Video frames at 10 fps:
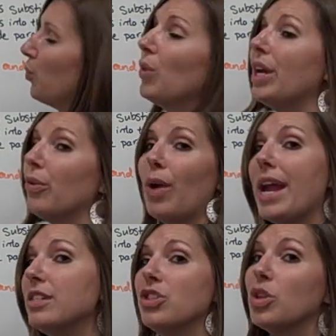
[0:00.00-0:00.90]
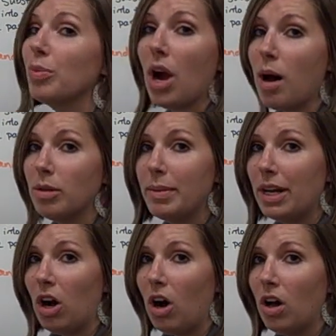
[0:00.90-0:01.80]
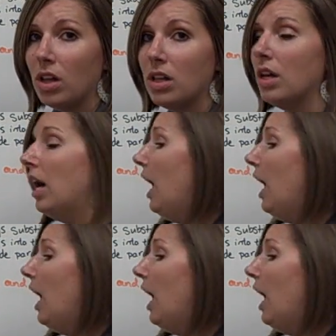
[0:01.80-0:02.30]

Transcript: rearrange the problem at all.